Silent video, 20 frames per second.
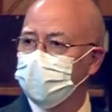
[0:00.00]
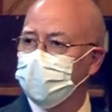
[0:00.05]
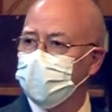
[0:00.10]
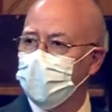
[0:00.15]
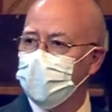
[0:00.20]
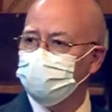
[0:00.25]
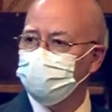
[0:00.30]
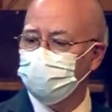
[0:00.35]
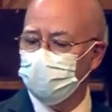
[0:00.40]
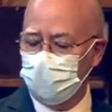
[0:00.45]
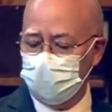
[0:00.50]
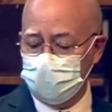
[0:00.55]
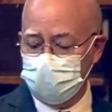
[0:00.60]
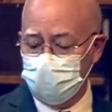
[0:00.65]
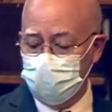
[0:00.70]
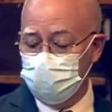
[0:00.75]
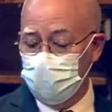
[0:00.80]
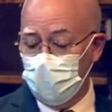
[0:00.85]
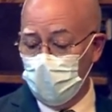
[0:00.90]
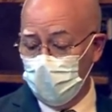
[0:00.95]

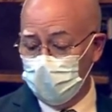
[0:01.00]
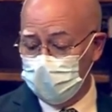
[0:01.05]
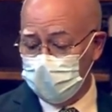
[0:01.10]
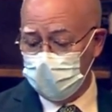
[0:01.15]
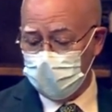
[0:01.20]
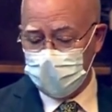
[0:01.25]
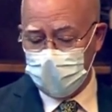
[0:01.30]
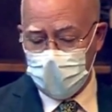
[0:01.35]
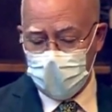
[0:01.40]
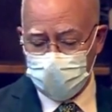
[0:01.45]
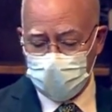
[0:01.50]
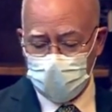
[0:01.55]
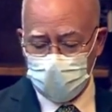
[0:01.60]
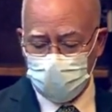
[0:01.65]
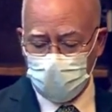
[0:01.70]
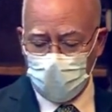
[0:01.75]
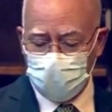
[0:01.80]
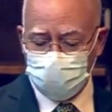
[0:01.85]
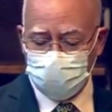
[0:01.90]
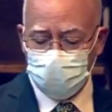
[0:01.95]
Hatfield boldly
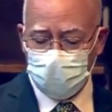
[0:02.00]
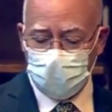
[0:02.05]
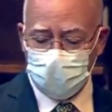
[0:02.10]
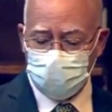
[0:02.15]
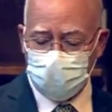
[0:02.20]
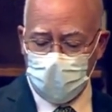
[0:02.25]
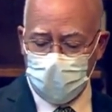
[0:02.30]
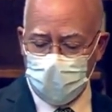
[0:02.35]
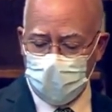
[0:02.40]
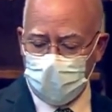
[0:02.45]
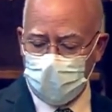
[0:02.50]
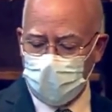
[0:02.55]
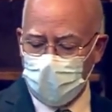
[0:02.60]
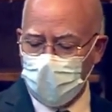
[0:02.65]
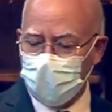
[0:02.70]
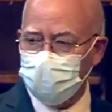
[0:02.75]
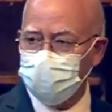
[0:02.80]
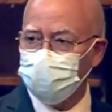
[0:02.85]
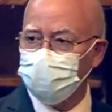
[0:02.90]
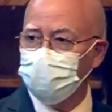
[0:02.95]
enacted most of the environmental
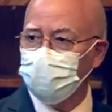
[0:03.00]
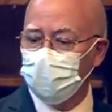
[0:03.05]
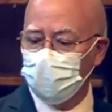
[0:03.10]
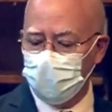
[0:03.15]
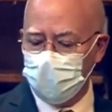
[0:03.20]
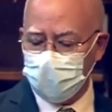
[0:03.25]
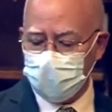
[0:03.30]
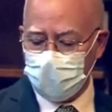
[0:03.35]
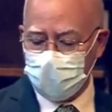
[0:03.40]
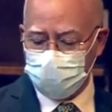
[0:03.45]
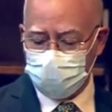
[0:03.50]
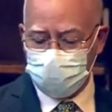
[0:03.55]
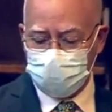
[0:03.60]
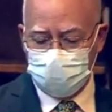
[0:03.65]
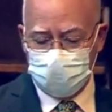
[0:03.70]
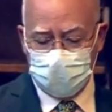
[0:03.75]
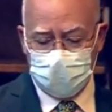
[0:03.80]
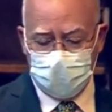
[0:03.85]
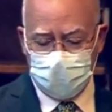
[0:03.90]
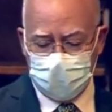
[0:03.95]
laws still with us
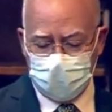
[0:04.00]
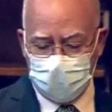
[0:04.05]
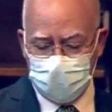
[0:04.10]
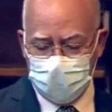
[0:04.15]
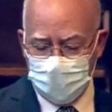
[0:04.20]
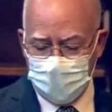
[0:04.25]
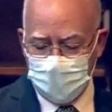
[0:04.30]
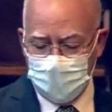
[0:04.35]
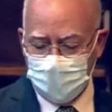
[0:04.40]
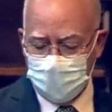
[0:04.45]
today,